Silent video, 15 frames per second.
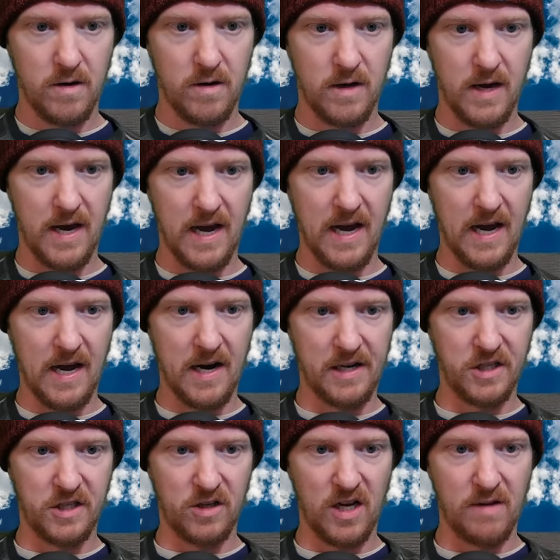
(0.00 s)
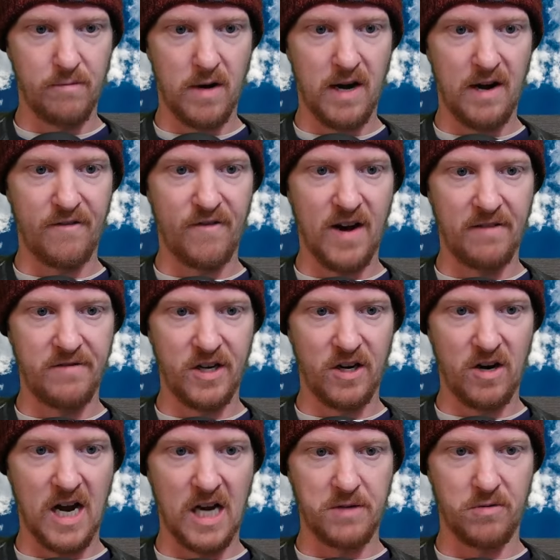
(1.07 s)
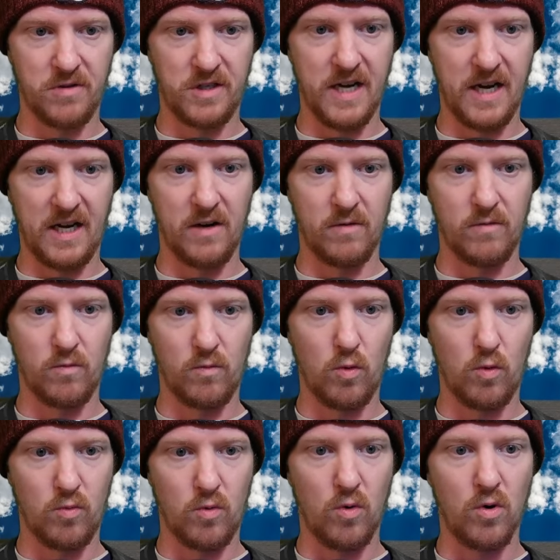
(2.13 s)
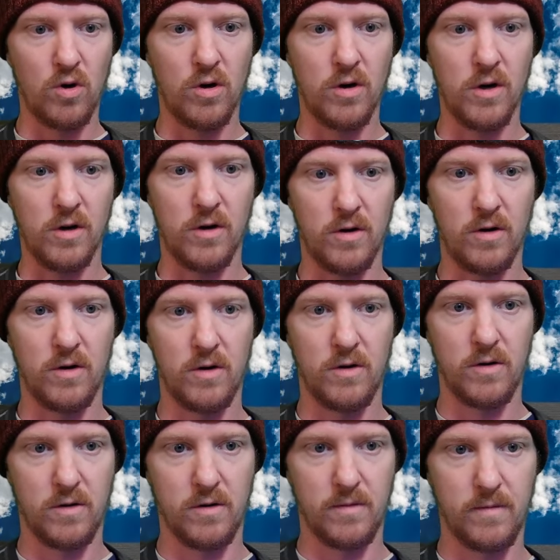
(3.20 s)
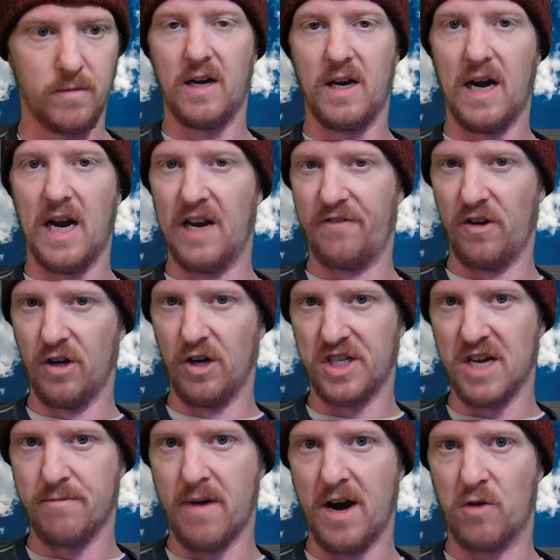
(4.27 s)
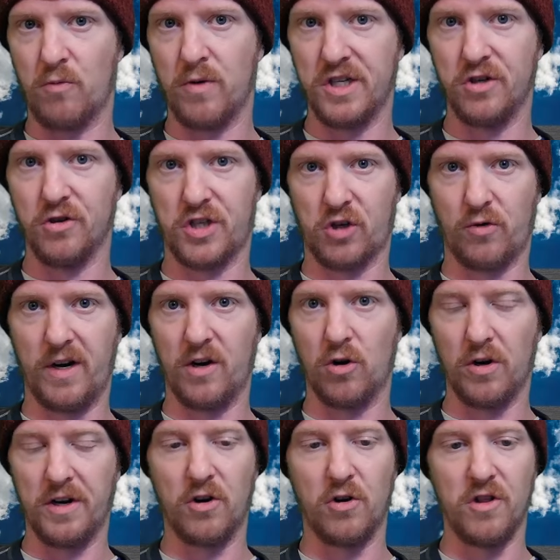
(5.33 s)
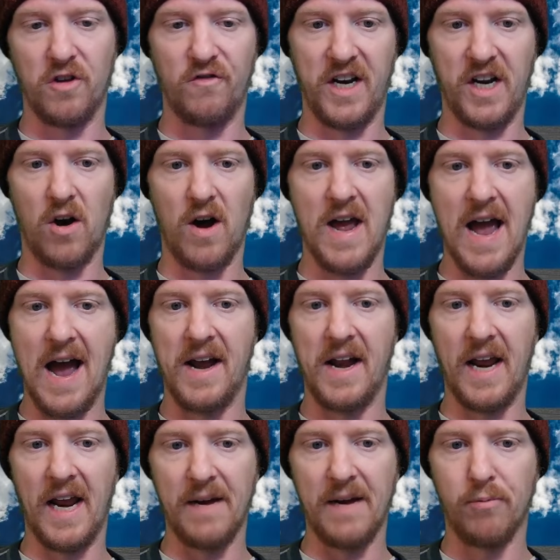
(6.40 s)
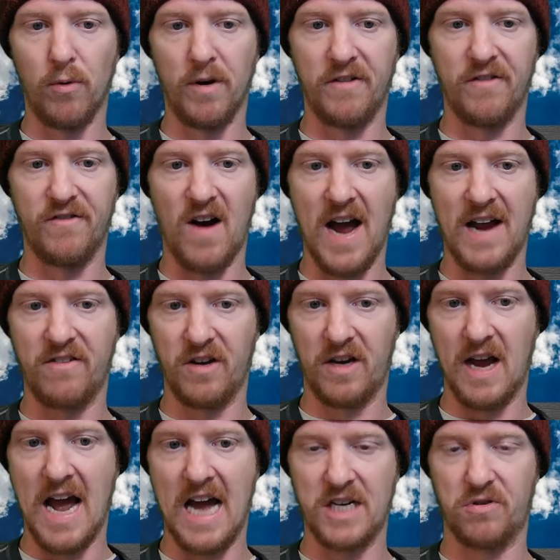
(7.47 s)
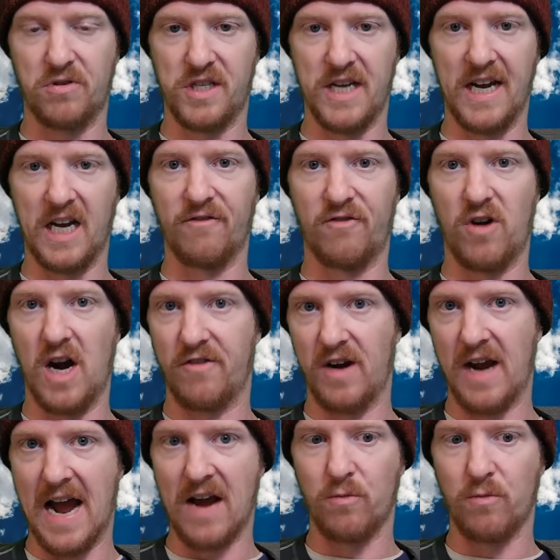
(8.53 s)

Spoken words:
And I just claimed my 5 terahash per second reward. And if you looked at my original screen earlier in the video, I had 8.5 gigahash per second for every ad